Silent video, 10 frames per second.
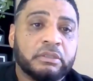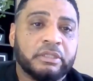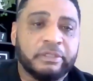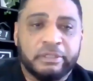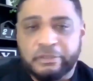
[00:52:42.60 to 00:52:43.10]

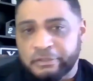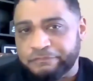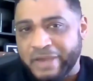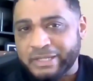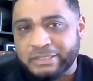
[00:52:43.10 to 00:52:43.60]

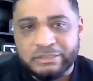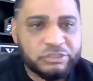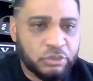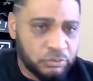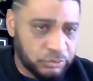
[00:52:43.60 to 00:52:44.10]
If I could
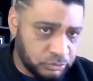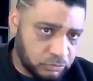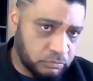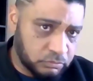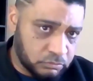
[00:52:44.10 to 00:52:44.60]
show you
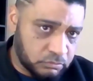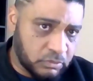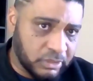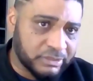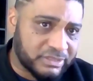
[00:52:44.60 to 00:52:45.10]

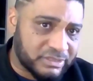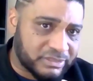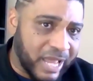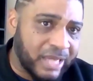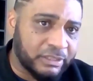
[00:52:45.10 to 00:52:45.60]
a
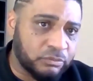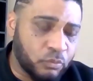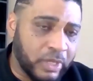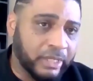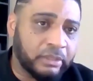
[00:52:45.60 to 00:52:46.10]
solid
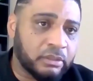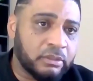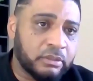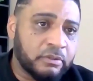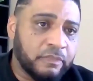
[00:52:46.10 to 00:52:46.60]
way
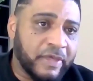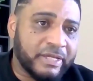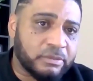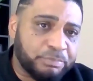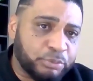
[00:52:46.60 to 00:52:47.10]
that
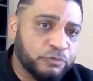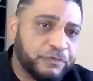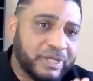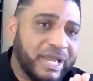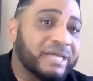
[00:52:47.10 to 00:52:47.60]
has a proof
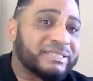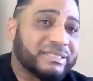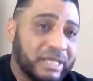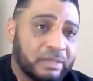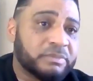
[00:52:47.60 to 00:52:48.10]
of
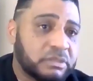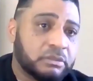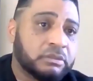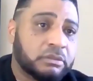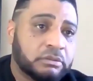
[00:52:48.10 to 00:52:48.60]
concept
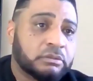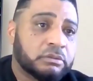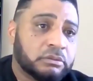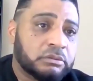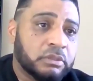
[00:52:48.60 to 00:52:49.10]

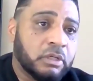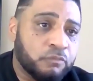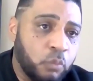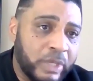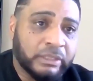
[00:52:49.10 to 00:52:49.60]
of
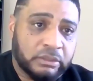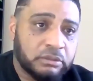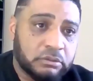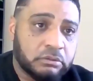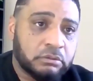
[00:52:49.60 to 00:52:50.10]
winning
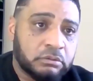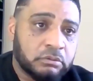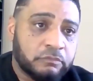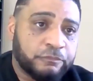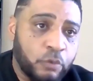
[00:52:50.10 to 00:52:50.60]

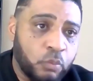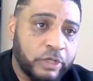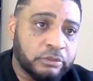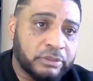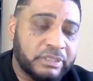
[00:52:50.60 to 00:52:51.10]
for
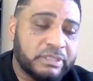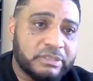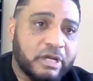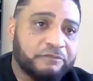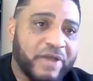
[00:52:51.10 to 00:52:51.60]
what your needs
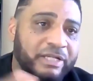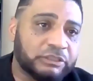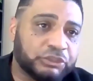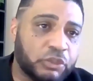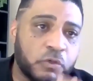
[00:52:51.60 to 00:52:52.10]
are, if I could
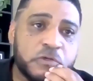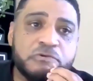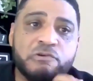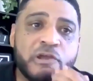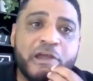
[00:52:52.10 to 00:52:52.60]
show
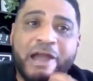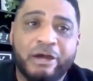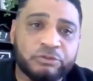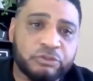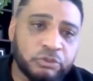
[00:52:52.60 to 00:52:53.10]
you
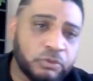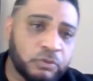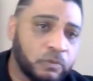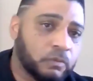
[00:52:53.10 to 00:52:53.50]
how to